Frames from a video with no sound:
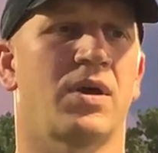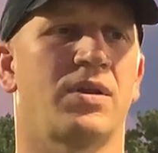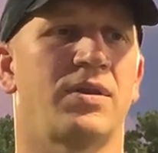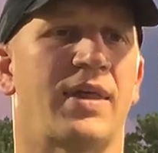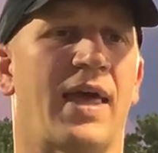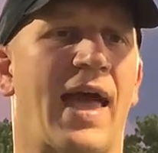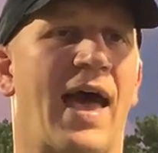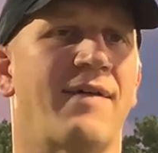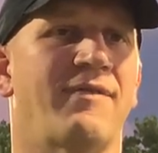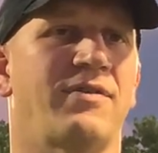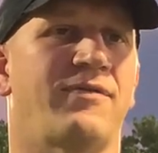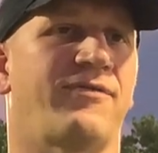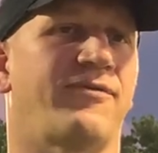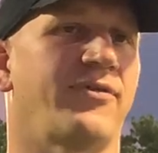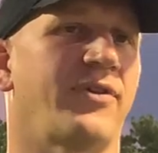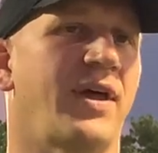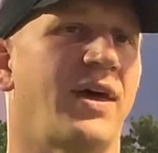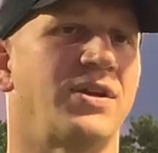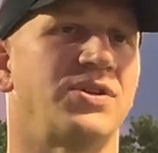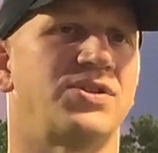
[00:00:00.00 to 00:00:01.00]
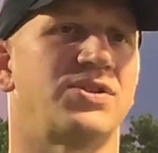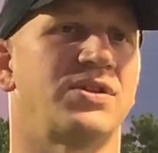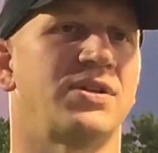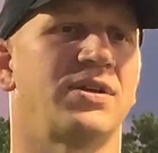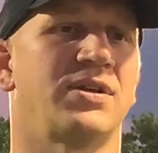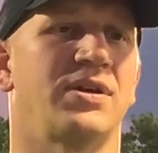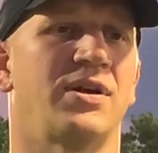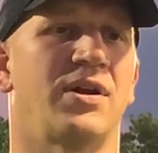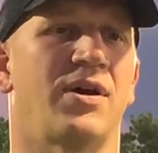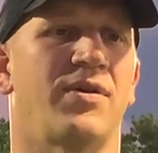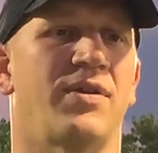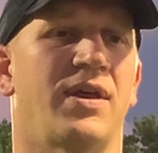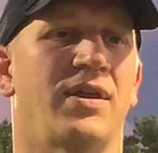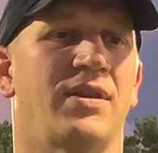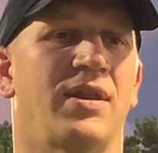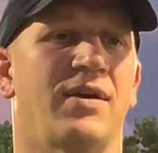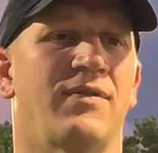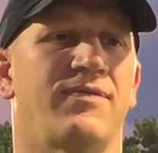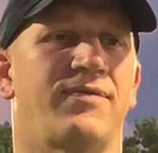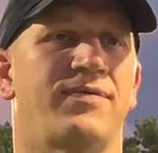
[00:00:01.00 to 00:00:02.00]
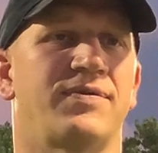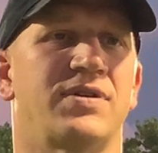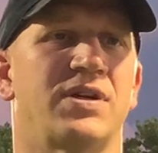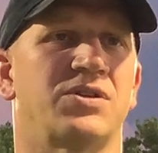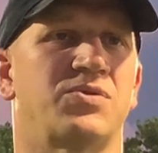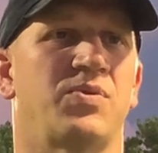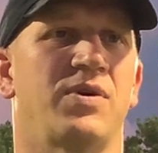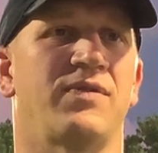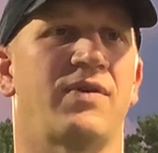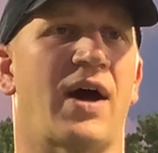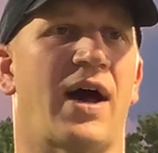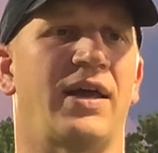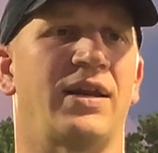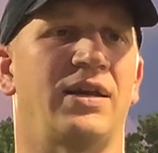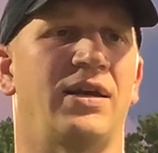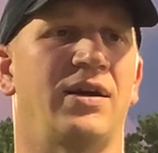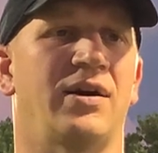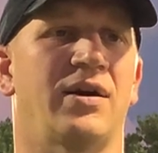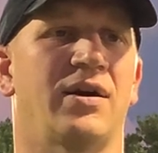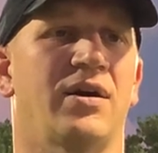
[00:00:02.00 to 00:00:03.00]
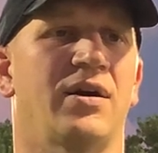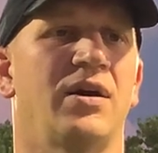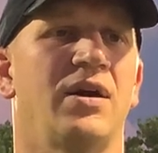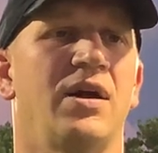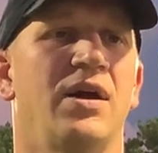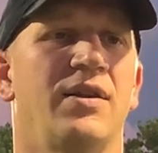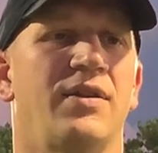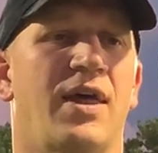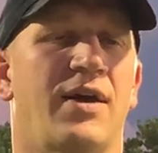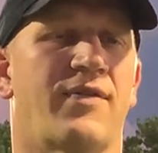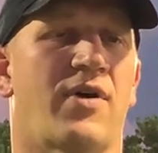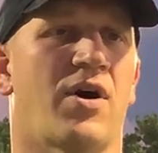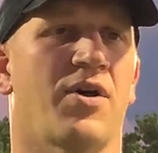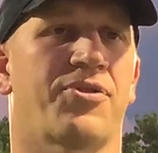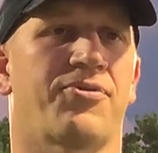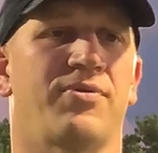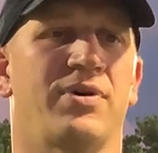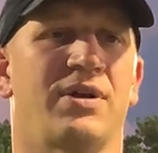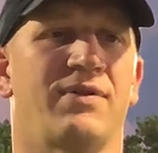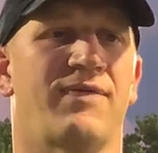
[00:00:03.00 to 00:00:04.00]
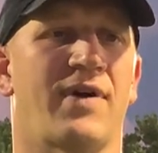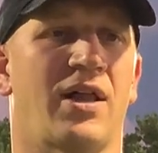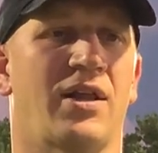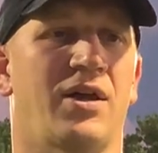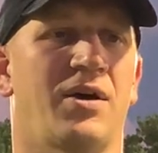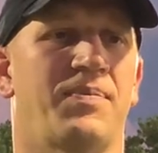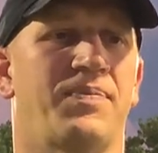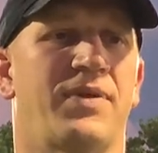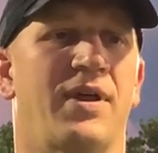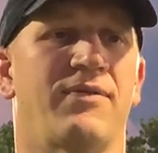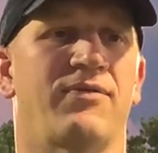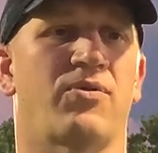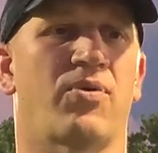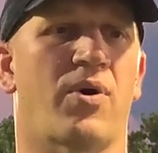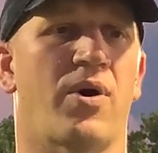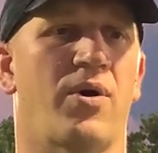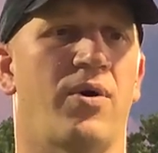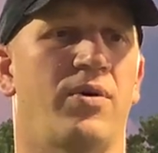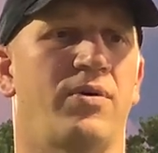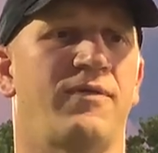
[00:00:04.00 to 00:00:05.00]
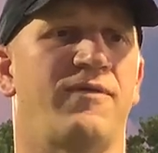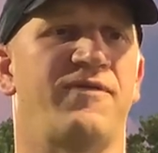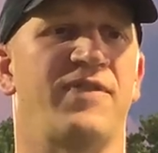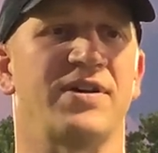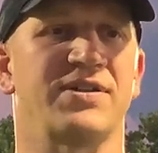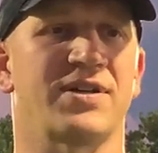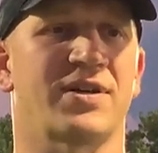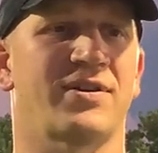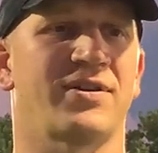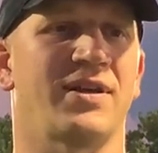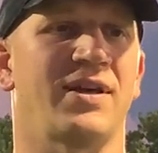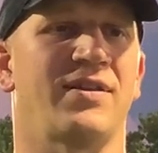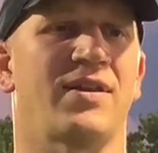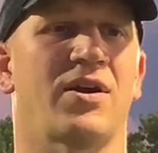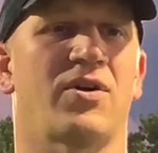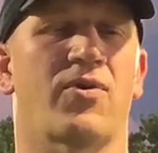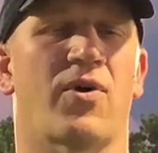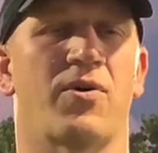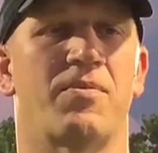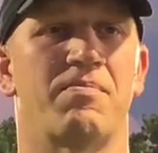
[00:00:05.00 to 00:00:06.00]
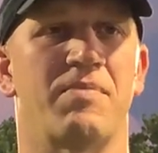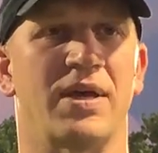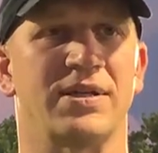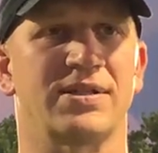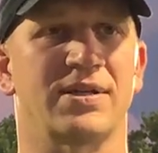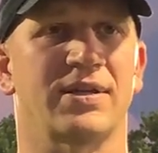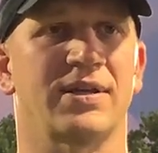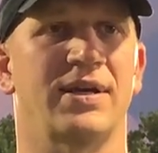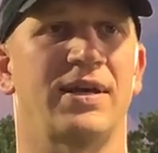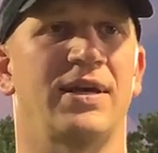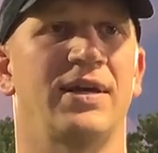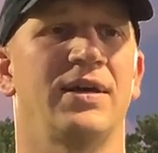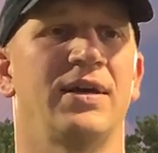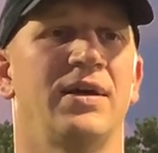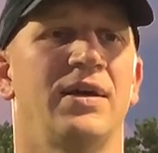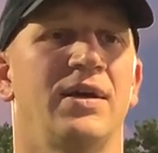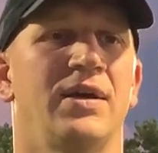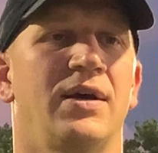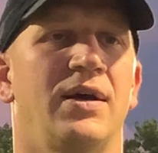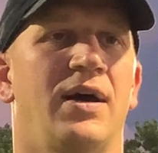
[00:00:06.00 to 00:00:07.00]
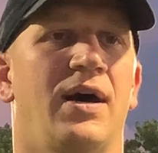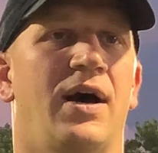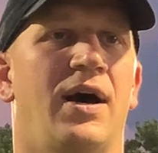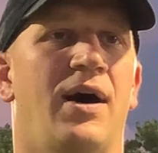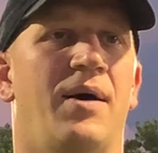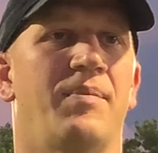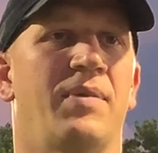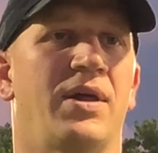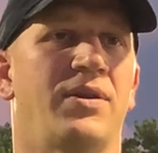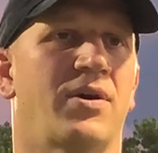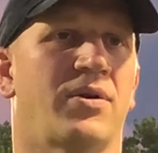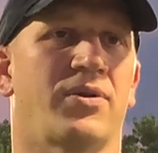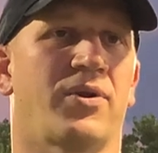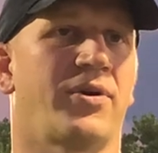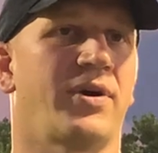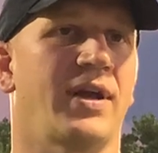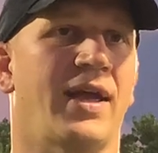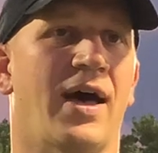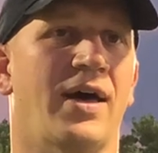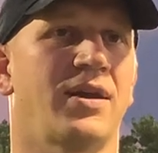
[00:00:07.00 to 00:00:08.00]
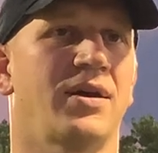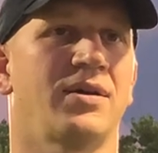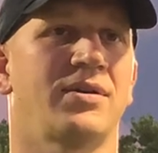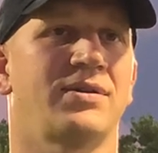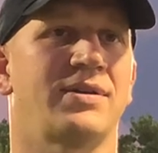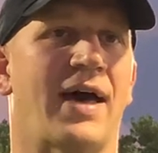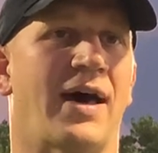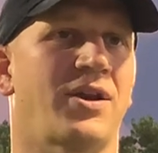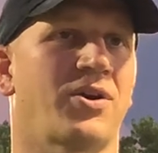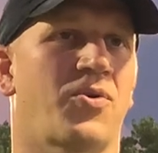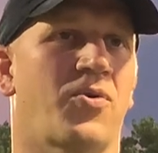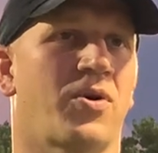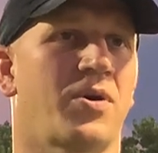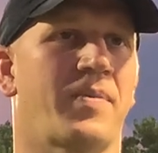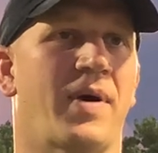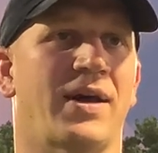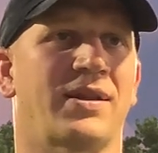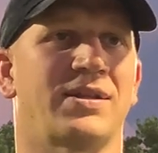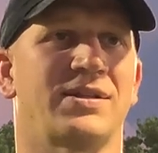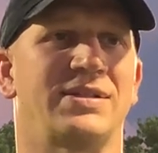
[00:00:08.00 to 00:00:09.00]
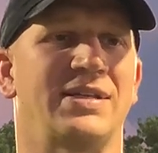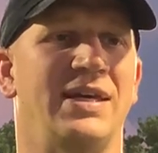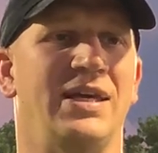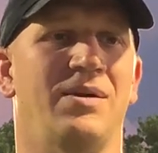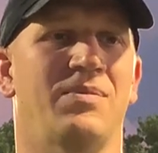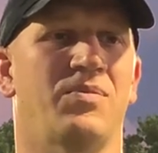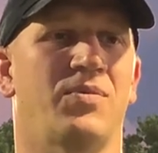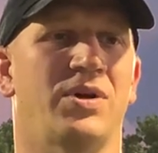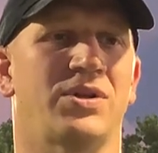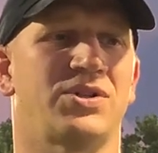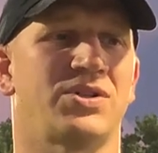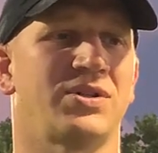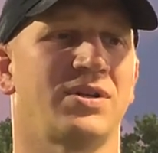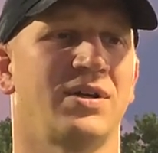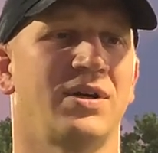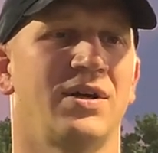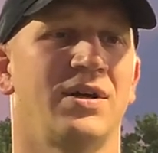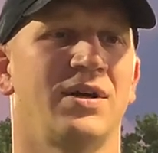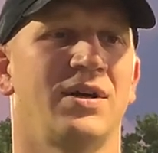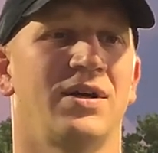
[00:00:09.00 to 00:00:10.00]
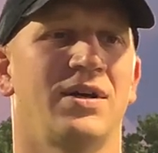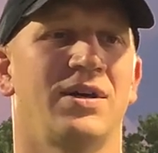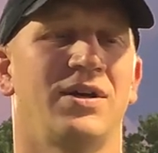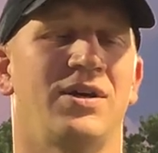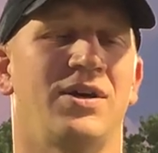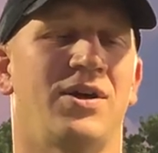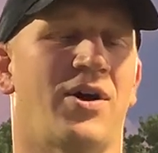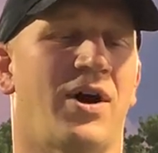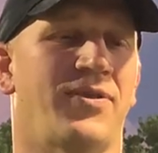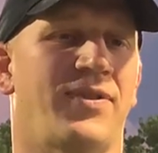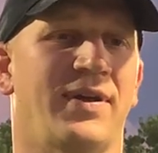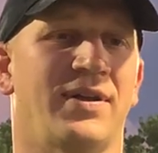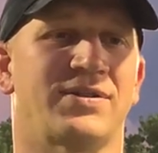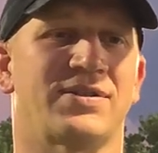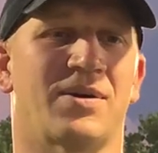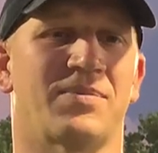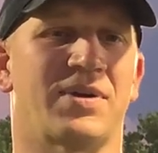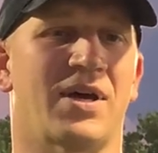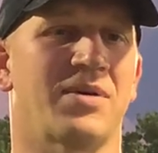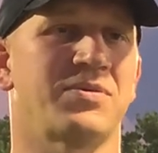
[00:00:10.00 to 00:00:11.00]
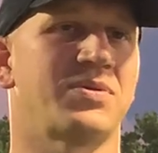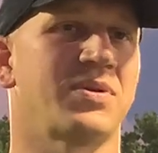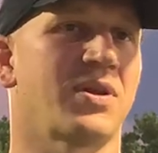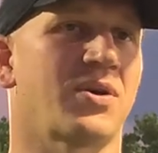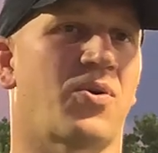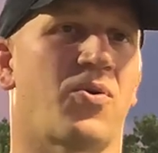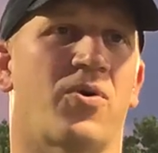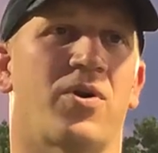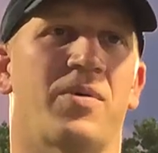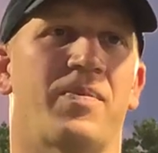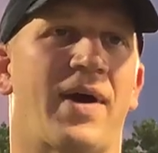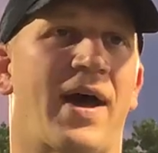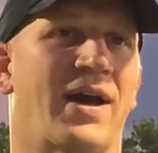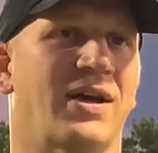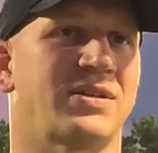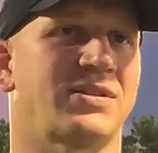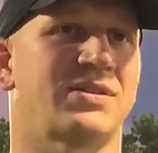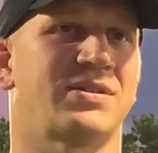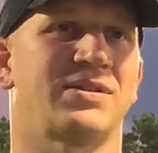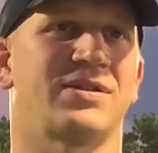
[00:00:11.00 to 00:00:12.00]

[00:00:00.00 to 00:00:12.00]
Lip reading: they haven't flinched. You know, they've since we've gotten here, they've all three developed, they've grown physically, they've grown mentally, and they're learning how to quarterback the team, which. You know, I think sometimes with the quarterbacks,